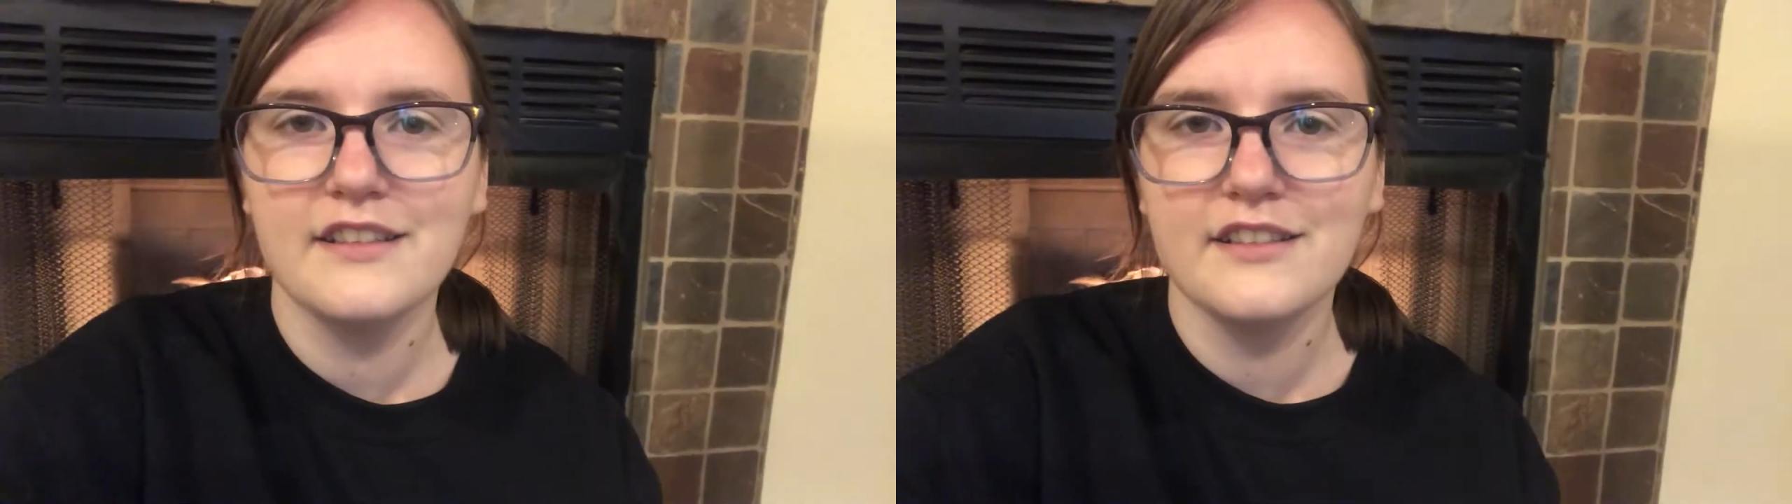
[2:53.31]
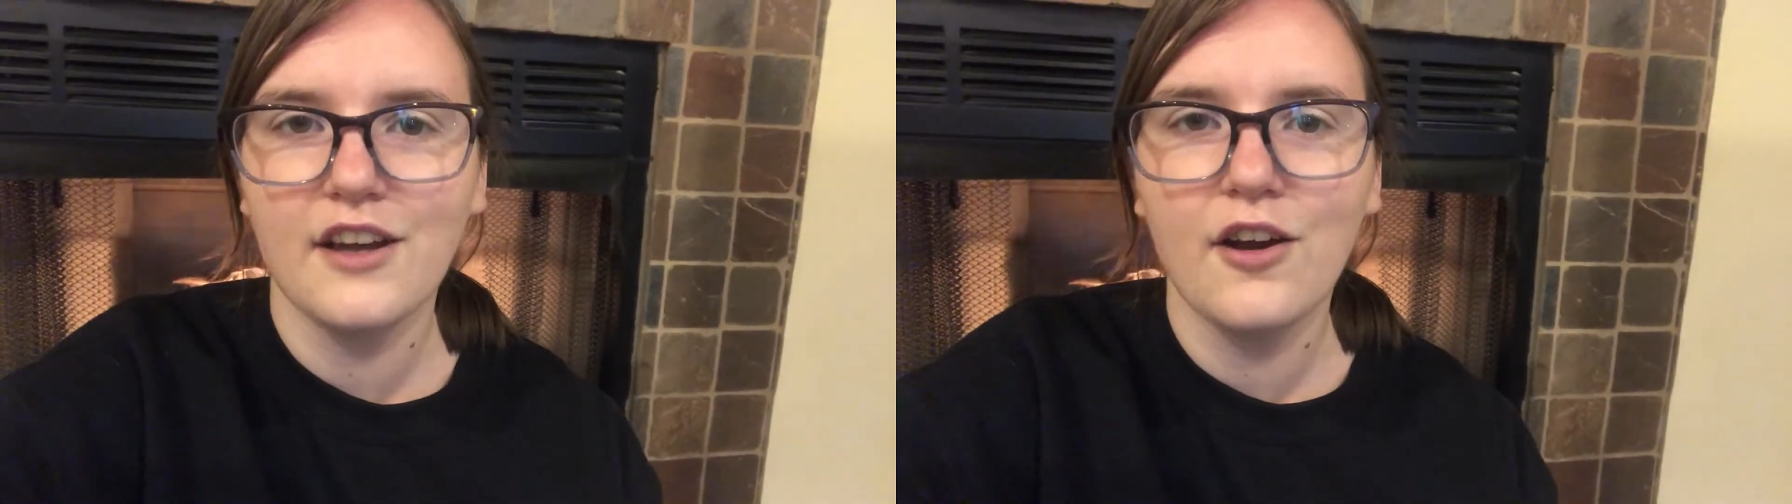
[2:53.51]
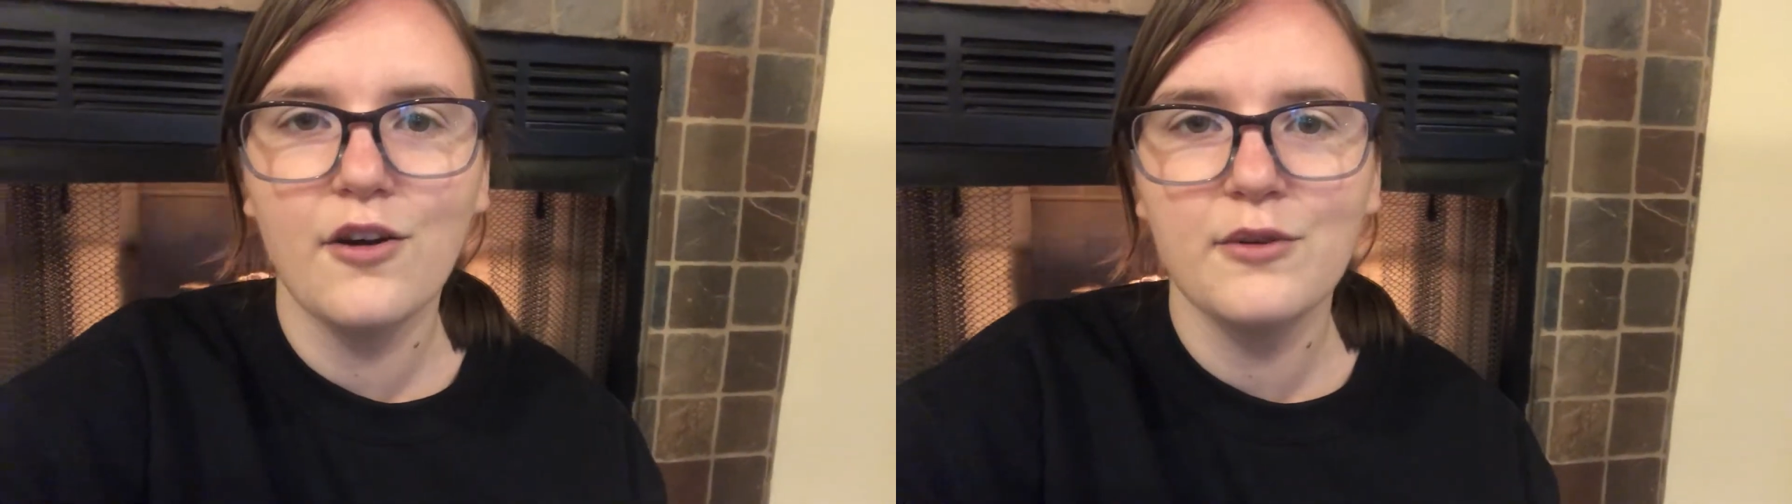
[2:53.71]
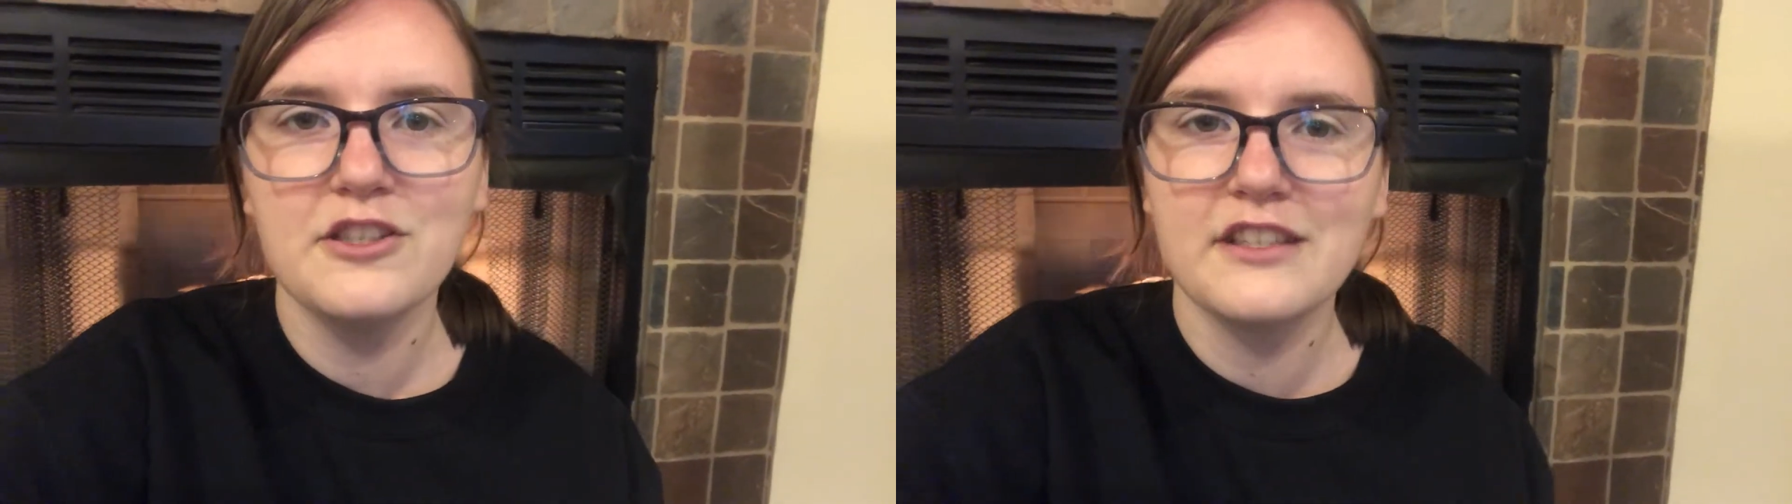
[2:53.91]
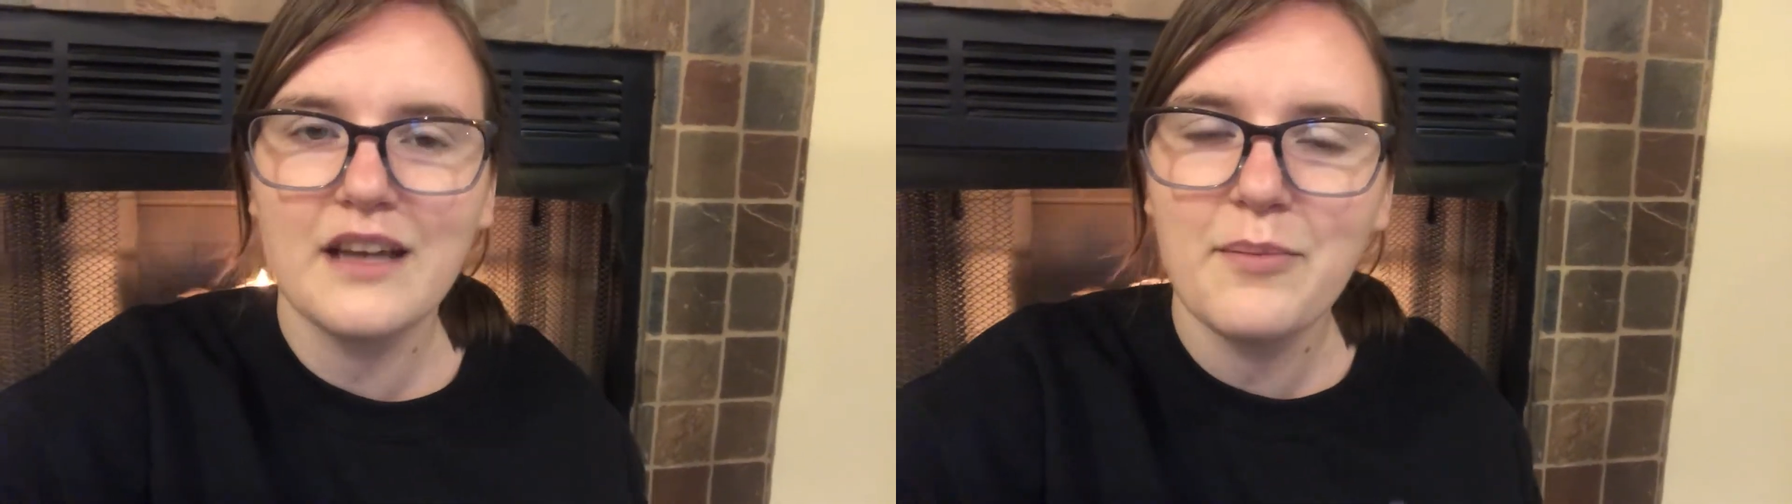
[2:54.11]
so we
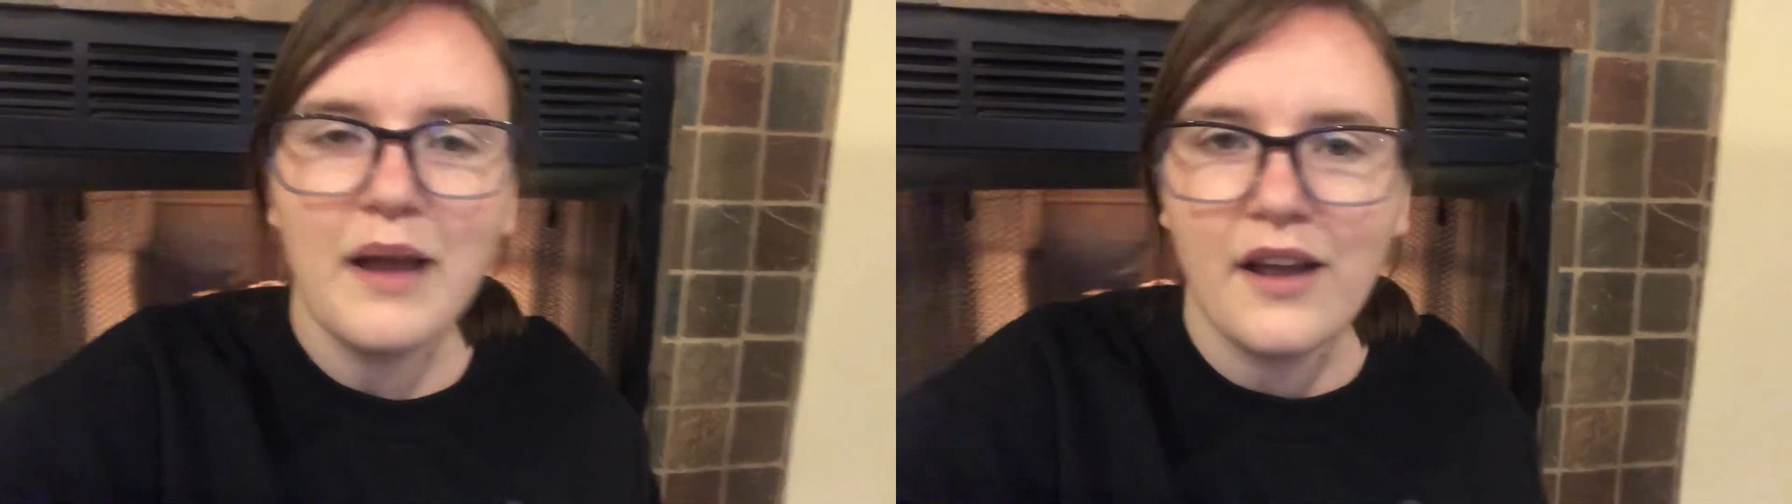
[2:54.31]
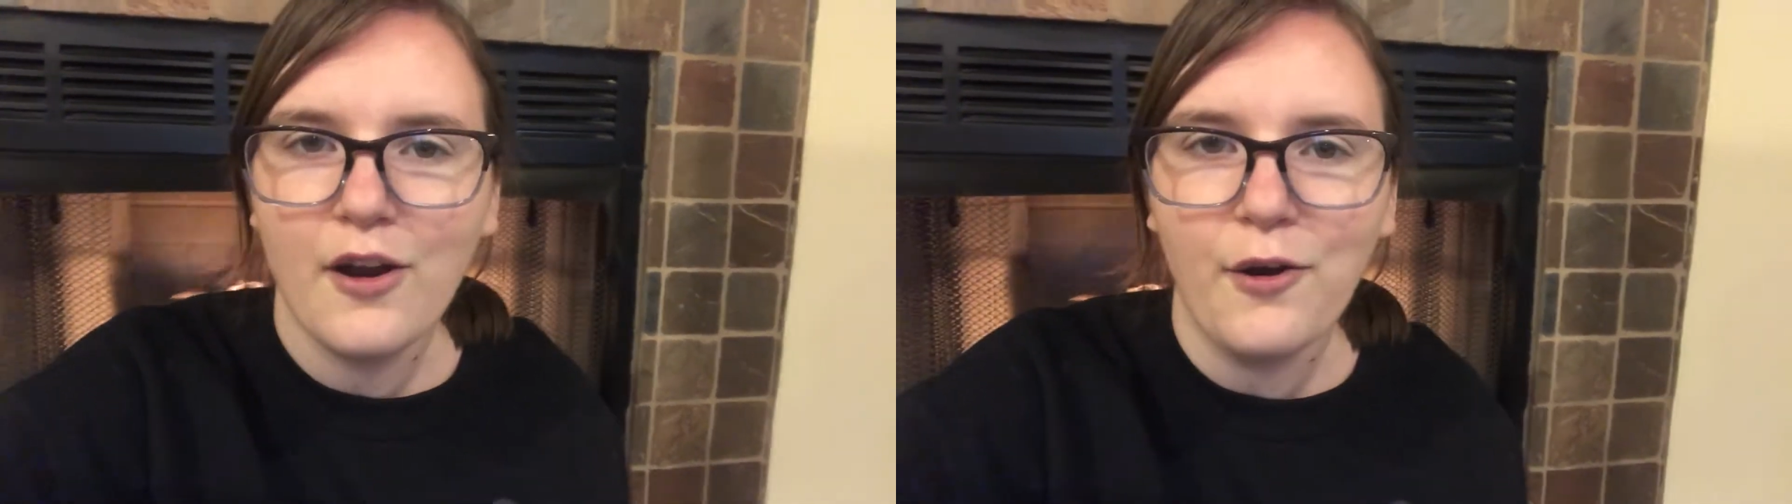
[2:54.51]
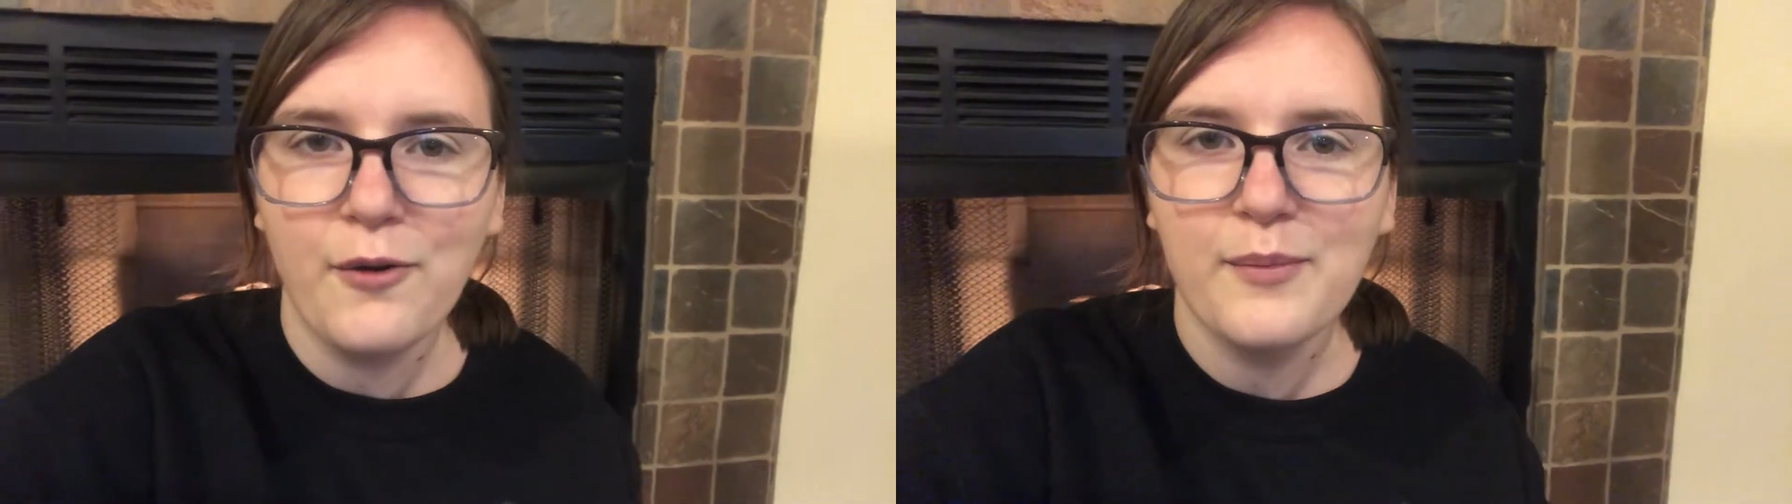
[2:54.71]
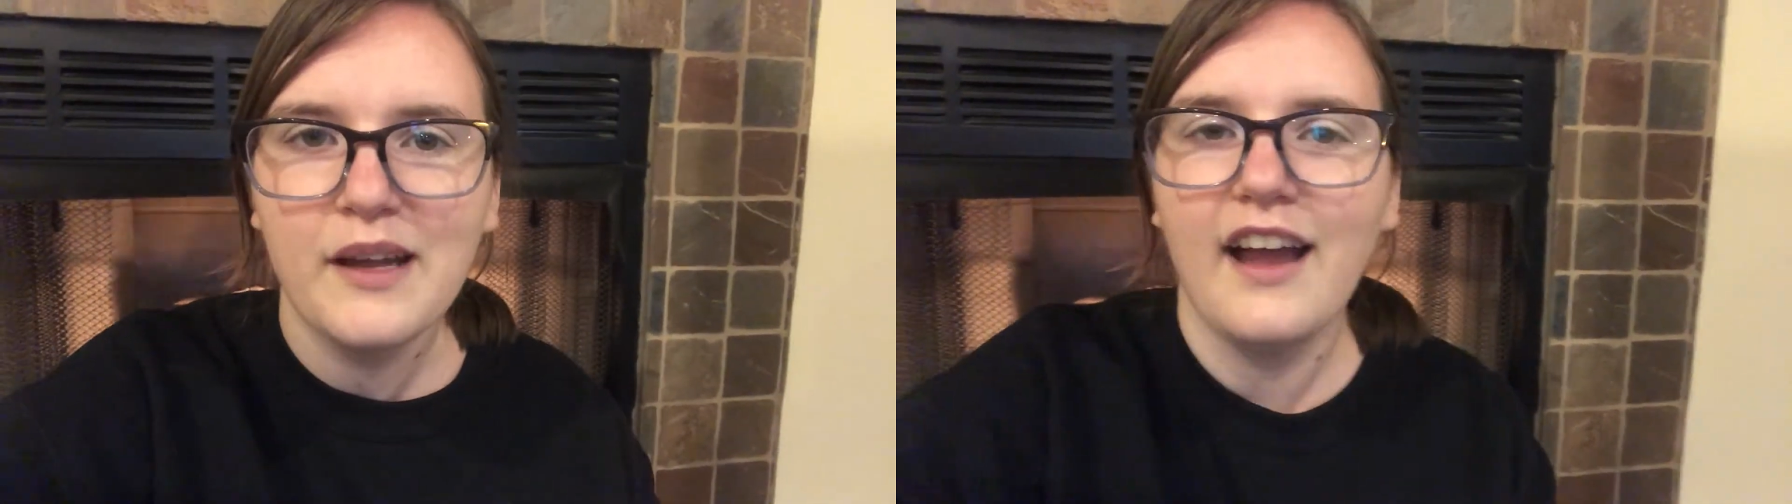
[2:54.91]
just got back home,